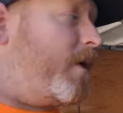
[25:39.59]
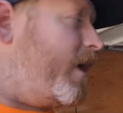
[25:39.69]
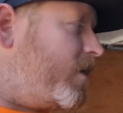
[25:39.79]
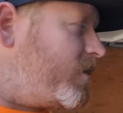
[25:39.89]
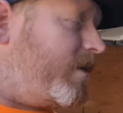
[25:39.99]
And
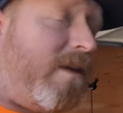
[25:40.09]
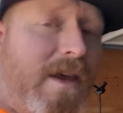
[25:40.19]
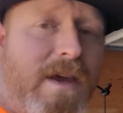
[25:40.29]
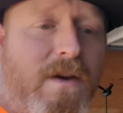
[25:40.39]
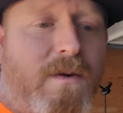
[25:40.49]
actually
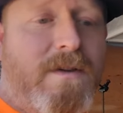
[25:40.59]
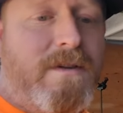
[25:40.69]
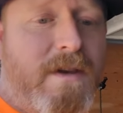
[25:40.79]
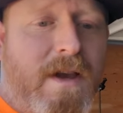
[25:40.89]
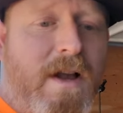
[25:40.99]
today, it
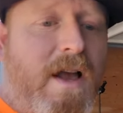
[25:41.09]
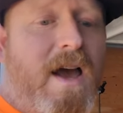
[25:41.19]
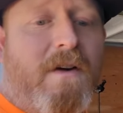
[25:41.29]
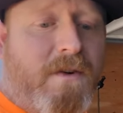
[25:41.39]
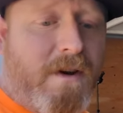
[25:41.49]
was,
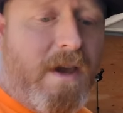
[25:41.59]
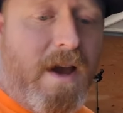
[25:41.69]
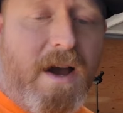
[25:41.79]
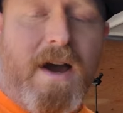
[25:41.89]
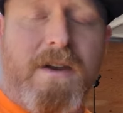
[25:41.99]
after it
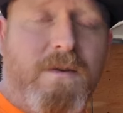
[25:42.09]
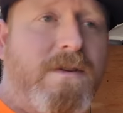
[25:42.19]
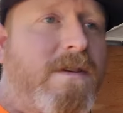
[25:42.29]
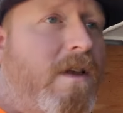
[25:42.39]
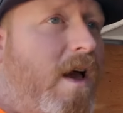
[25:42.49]
got hot, it was
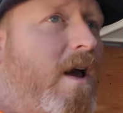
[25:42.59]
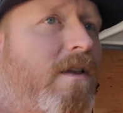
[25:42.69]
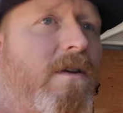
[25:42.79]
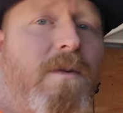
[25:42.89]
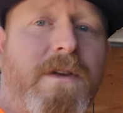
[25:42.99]
still
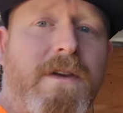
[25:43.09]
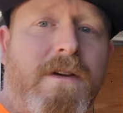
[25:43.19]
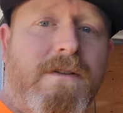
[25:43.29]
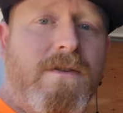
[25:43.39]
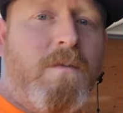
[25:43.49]
idling really
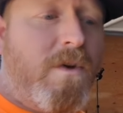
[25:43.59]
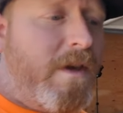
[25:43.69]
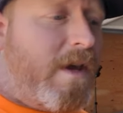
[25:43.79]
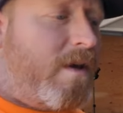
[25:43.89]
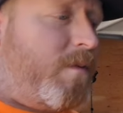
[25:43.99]
good. So I'm really
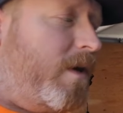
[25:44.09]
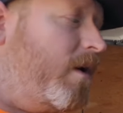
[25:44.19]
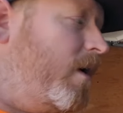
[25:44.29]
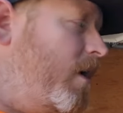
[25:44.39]
happy.